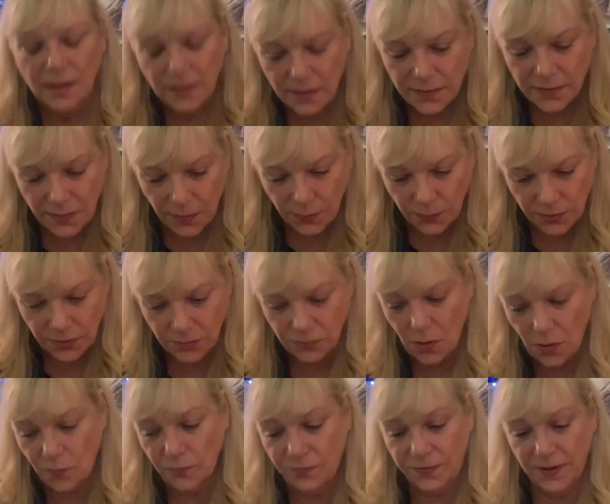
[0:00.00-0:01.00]
So you
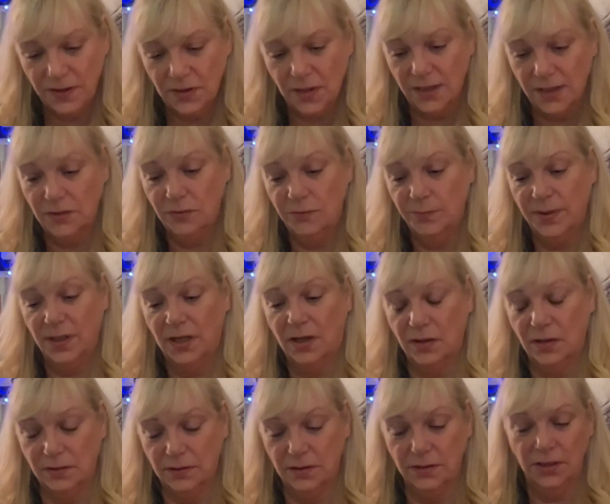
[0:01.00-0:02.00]
don't feel like you've been,
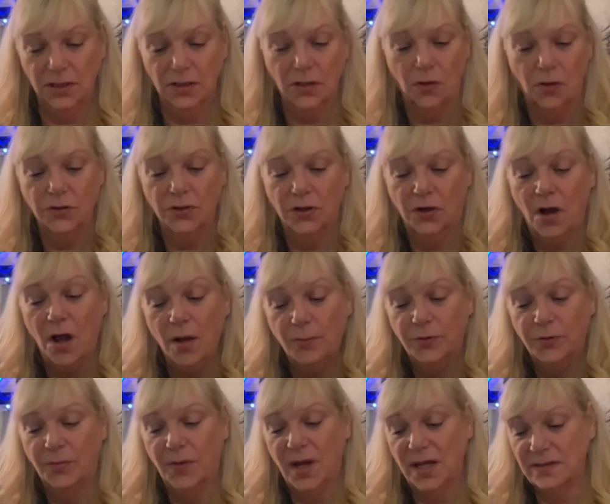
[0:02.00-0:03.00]
you know, you're
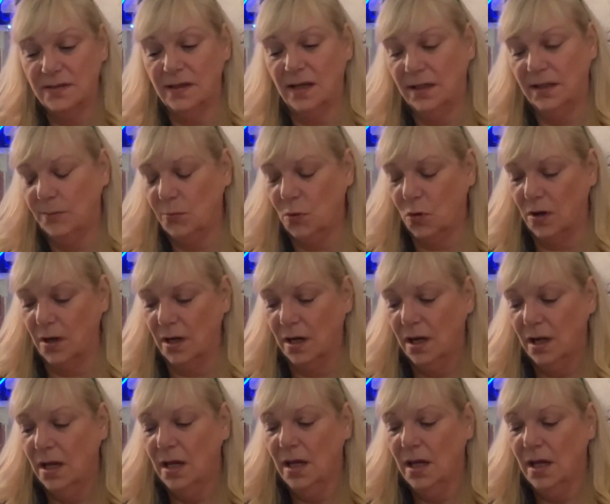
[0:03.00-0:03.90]
compromised anymore.